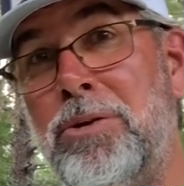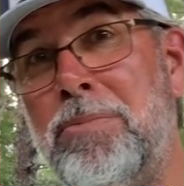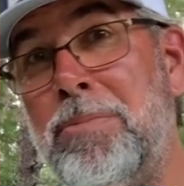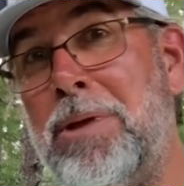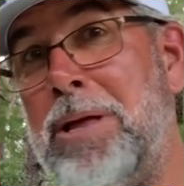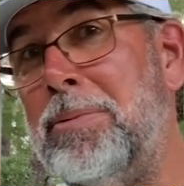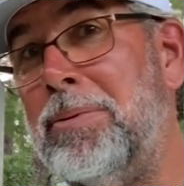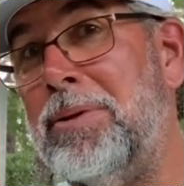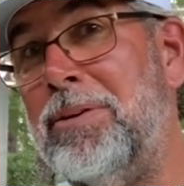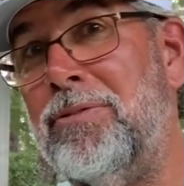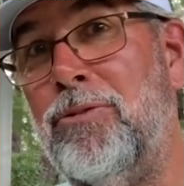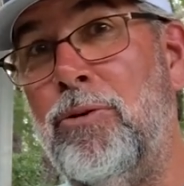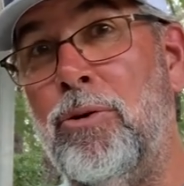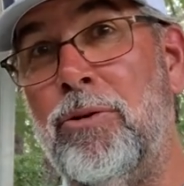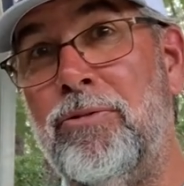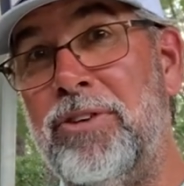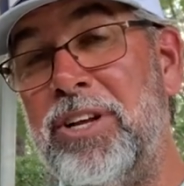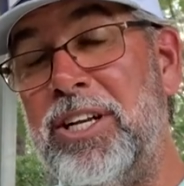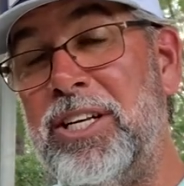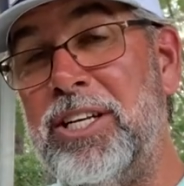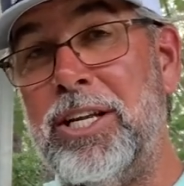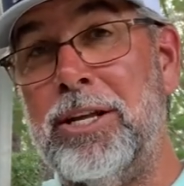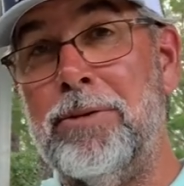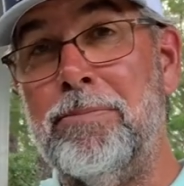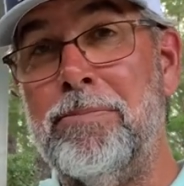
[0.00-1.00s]
maybe four feet
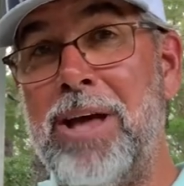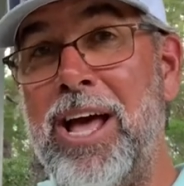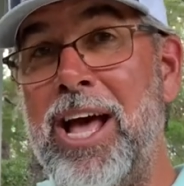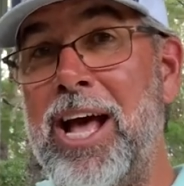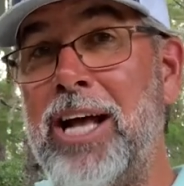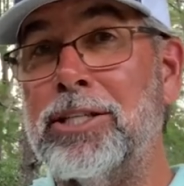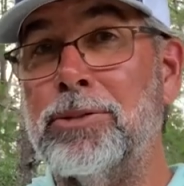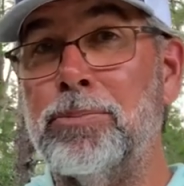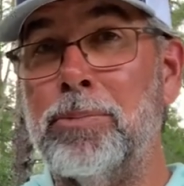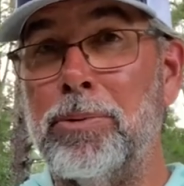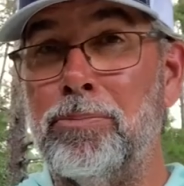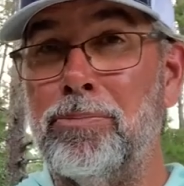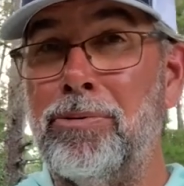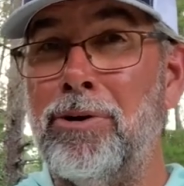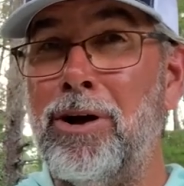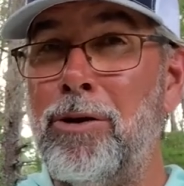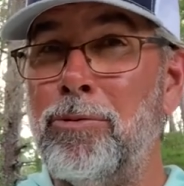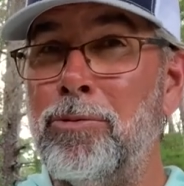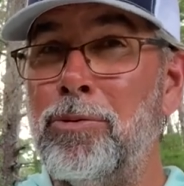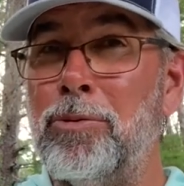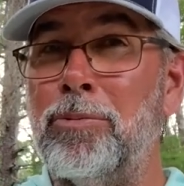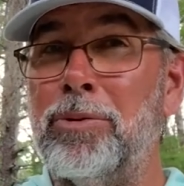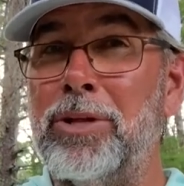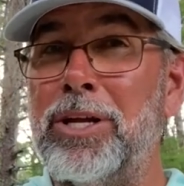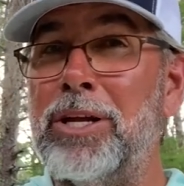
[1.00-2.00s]
deep max, but
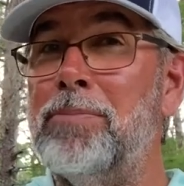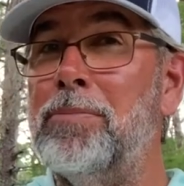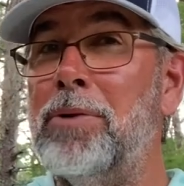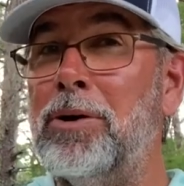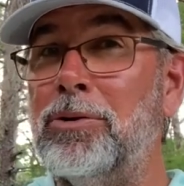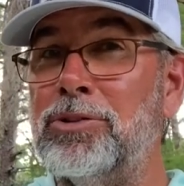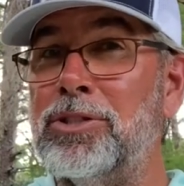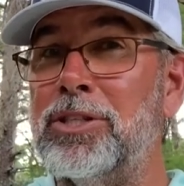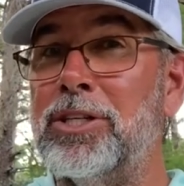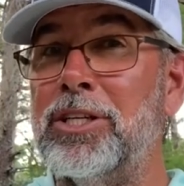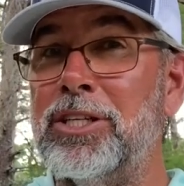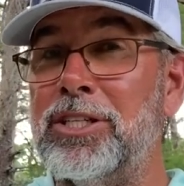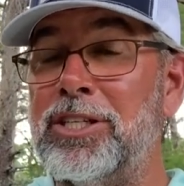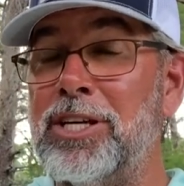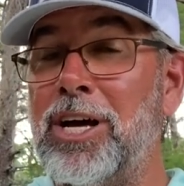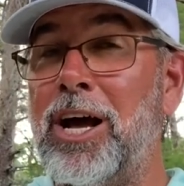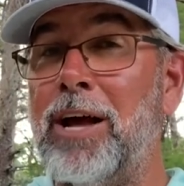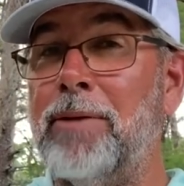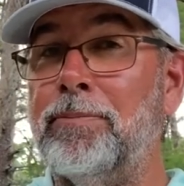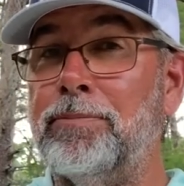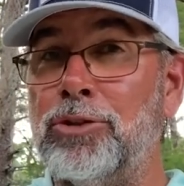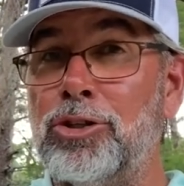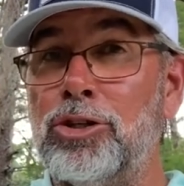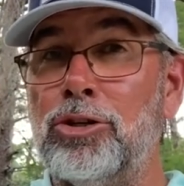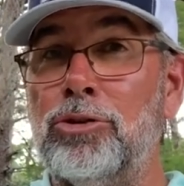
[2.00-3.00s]
probably most of the
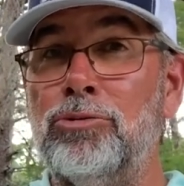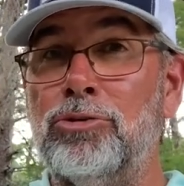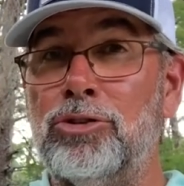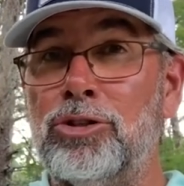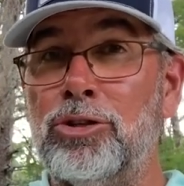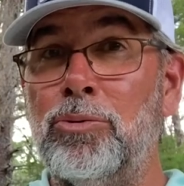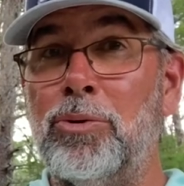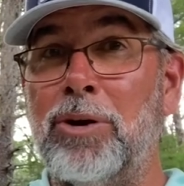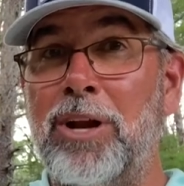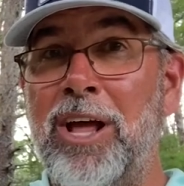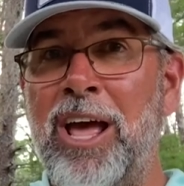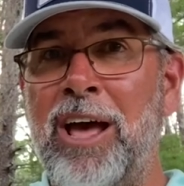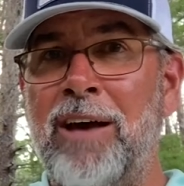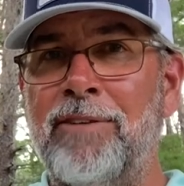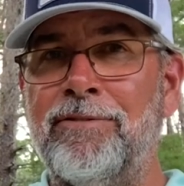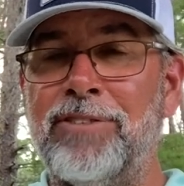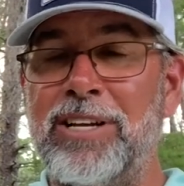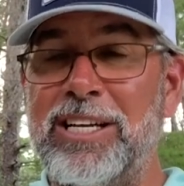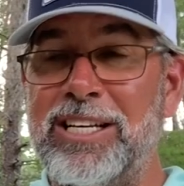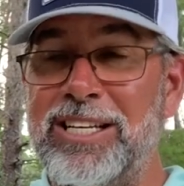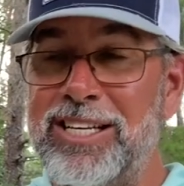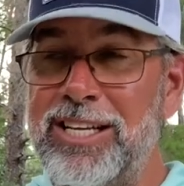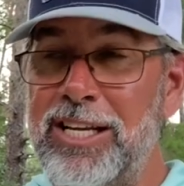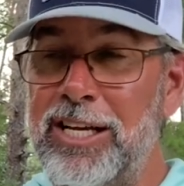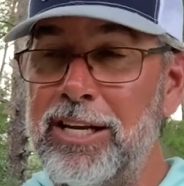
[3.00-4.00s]
time two, two and a half
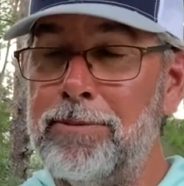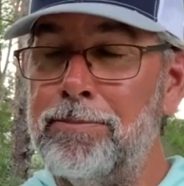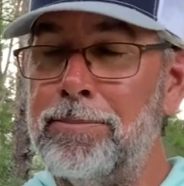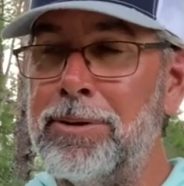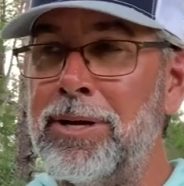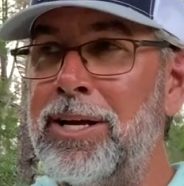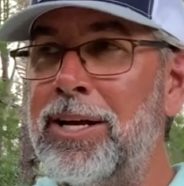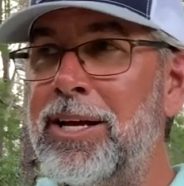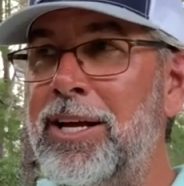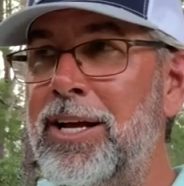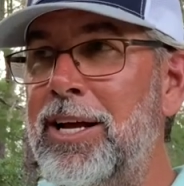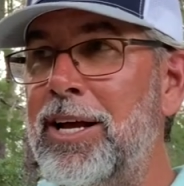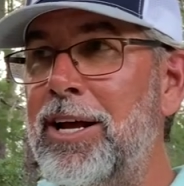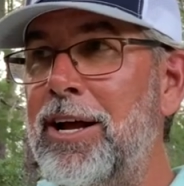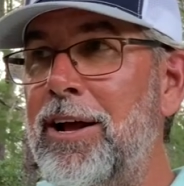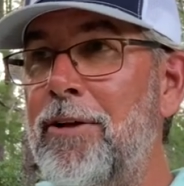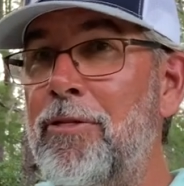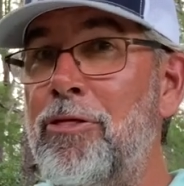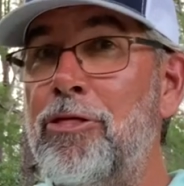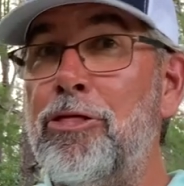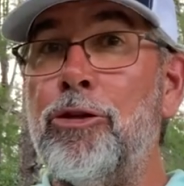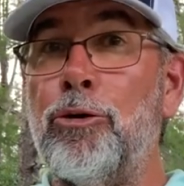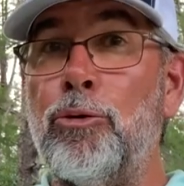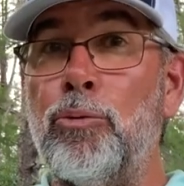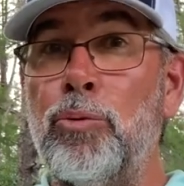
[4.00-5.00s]
feet deep,
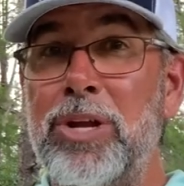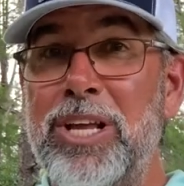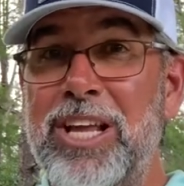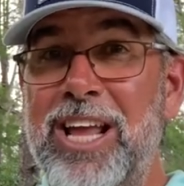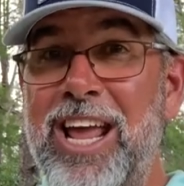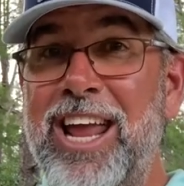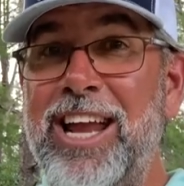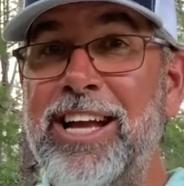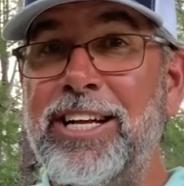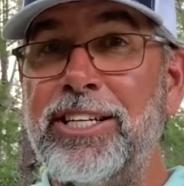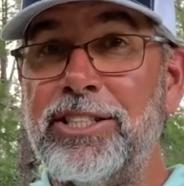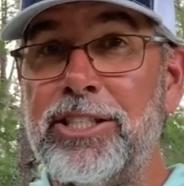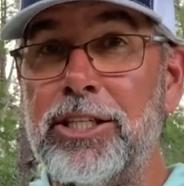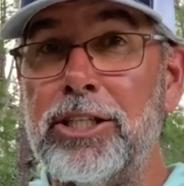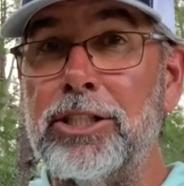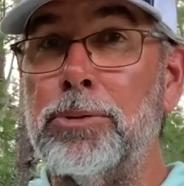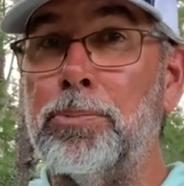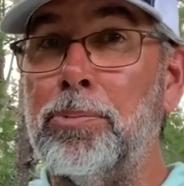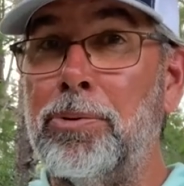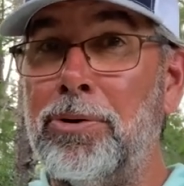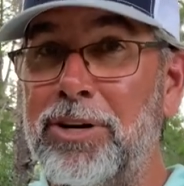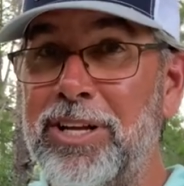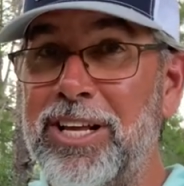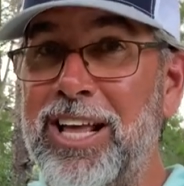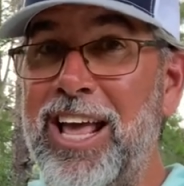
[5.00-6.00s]
three eighths is
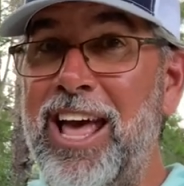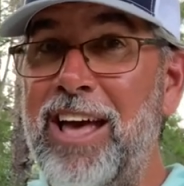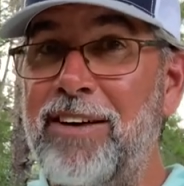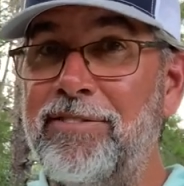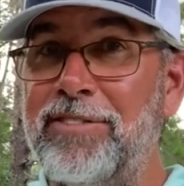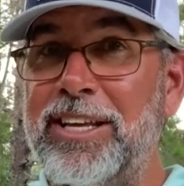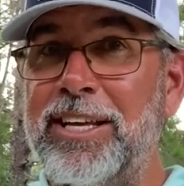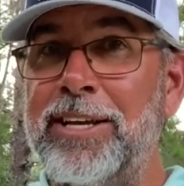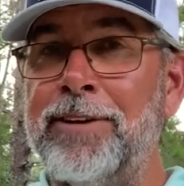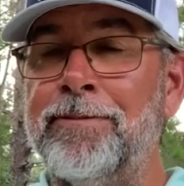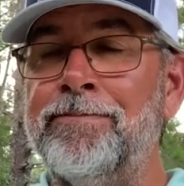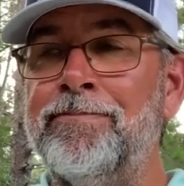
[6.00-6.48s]
pretty heavy.